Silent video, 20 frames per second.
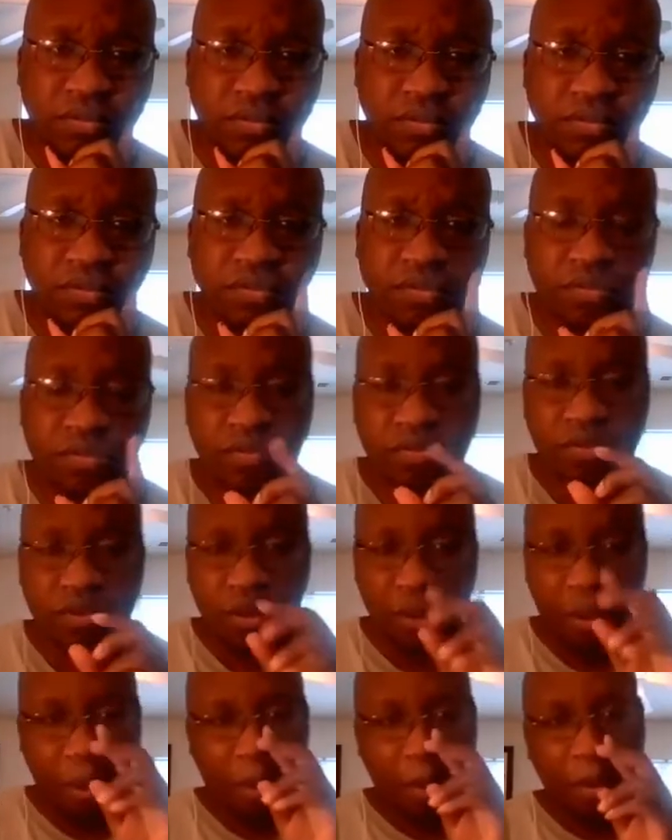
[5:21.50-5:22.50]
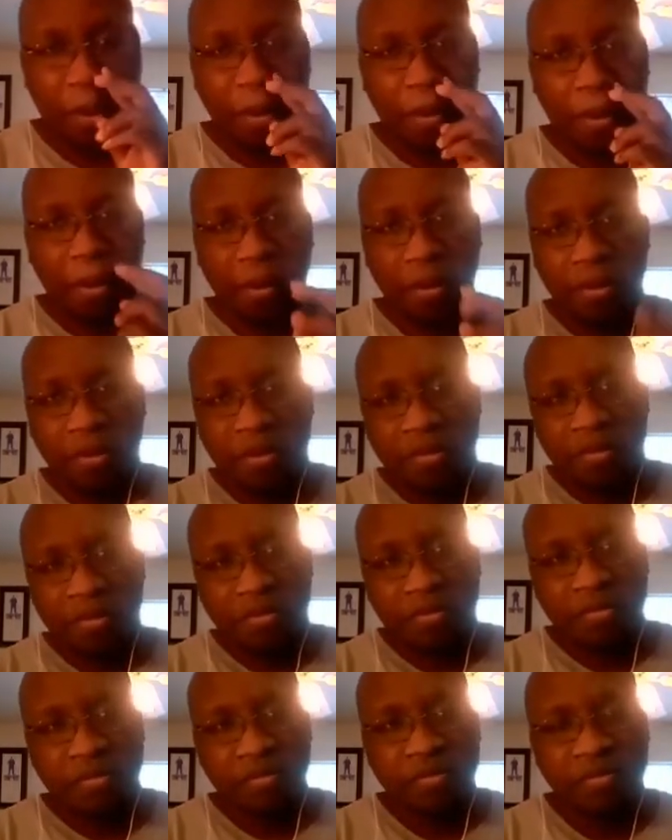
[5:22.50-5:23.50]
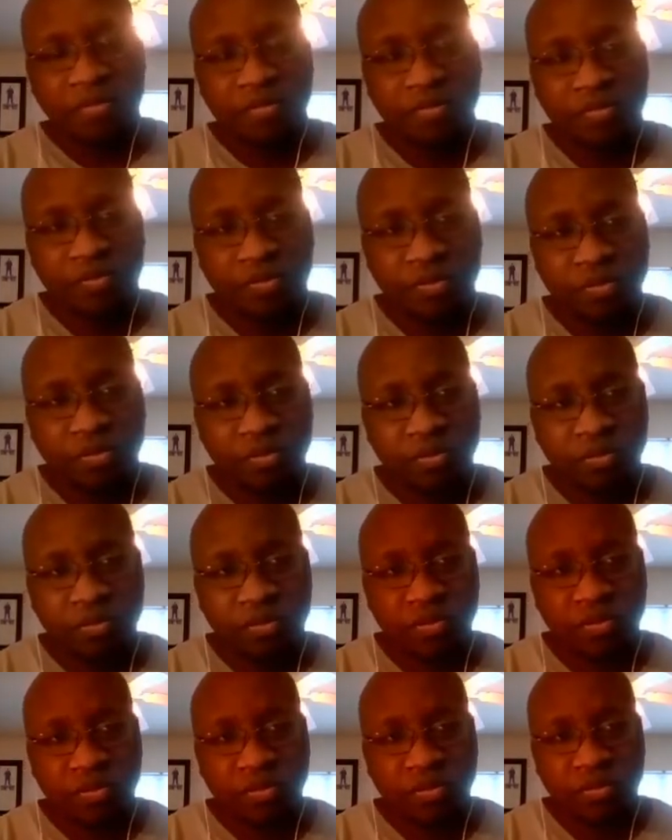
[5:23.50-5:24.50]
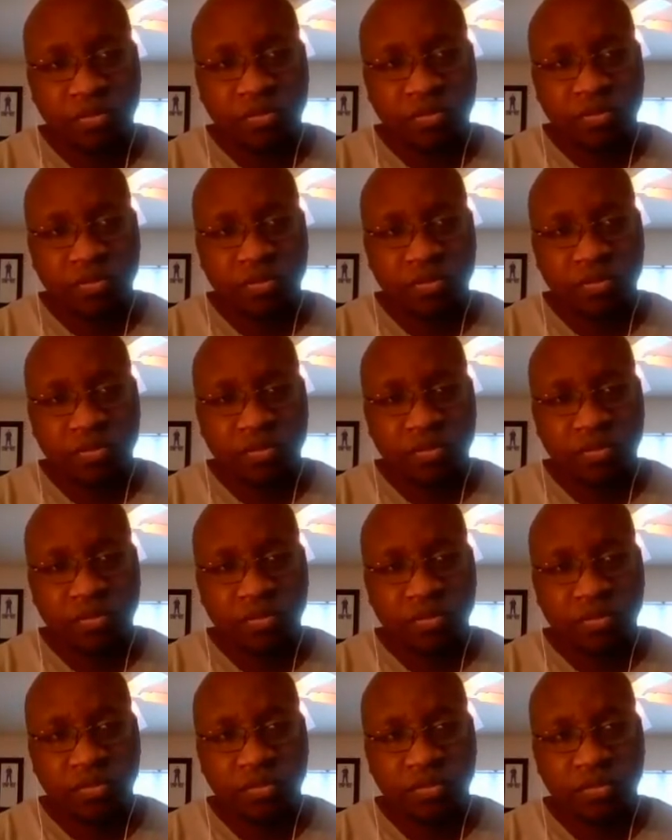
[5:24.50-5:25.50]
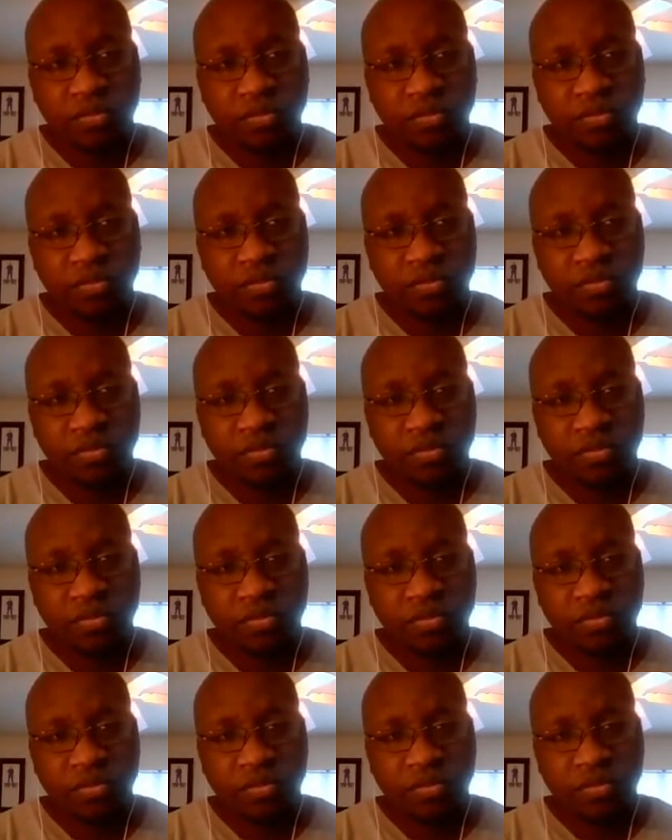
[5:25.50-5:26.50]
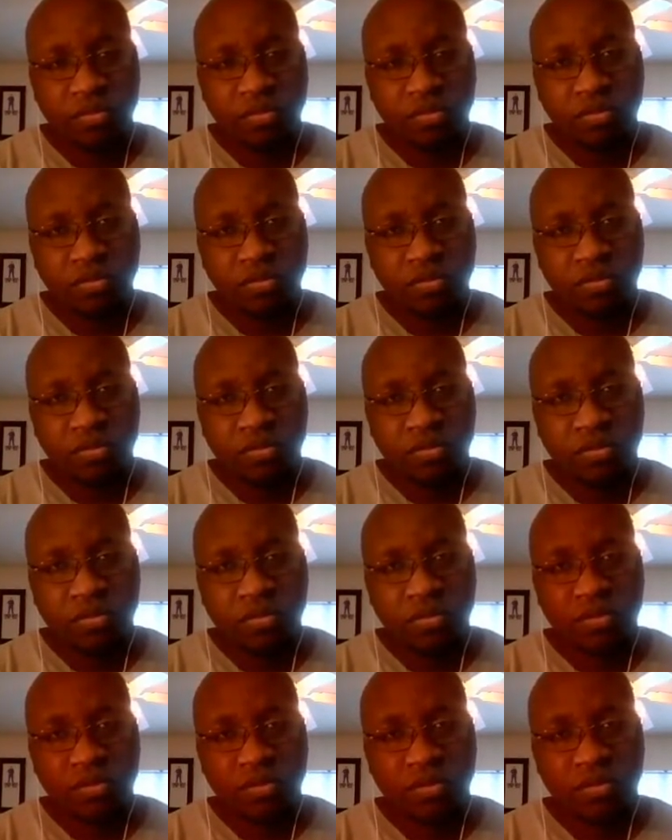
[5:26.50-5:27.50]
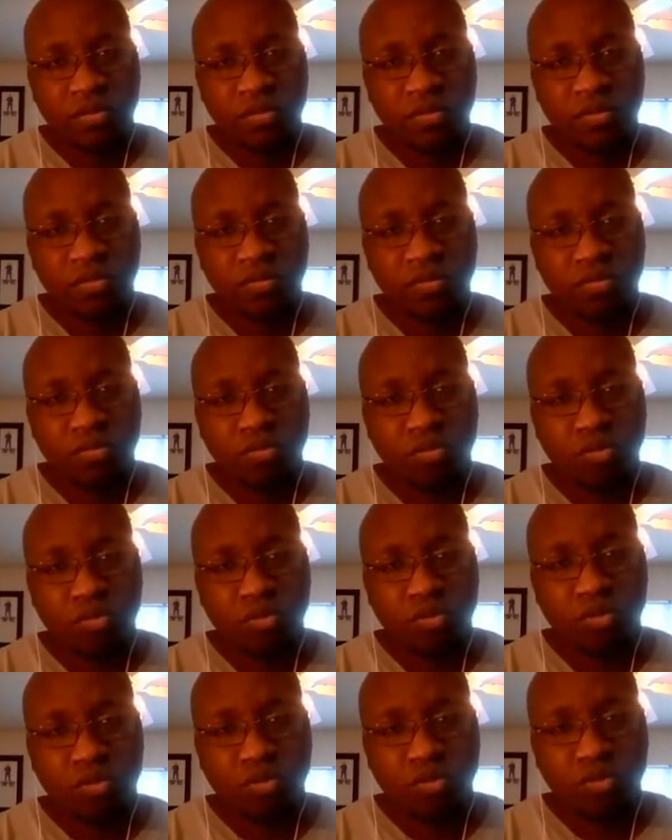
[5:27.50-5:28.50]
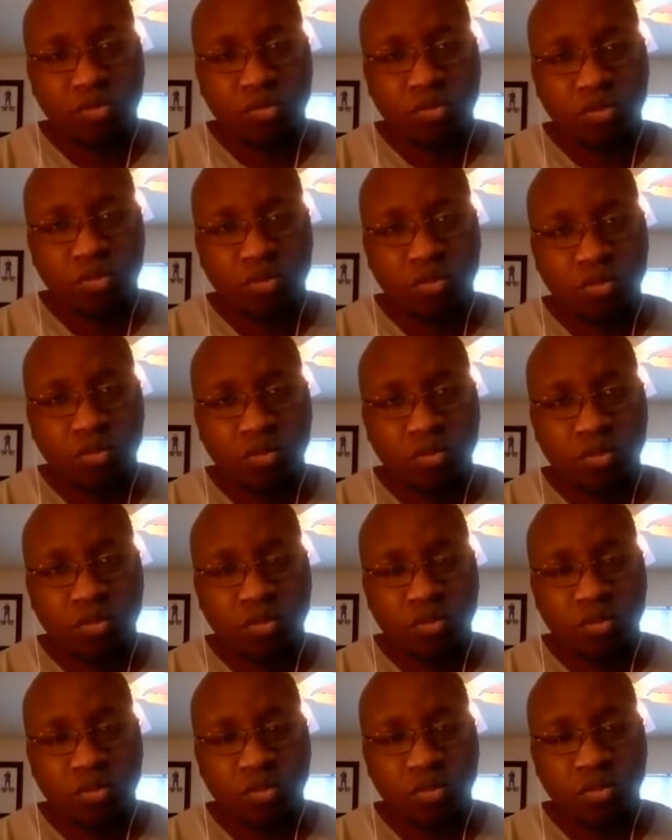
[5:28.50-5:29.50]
(silent)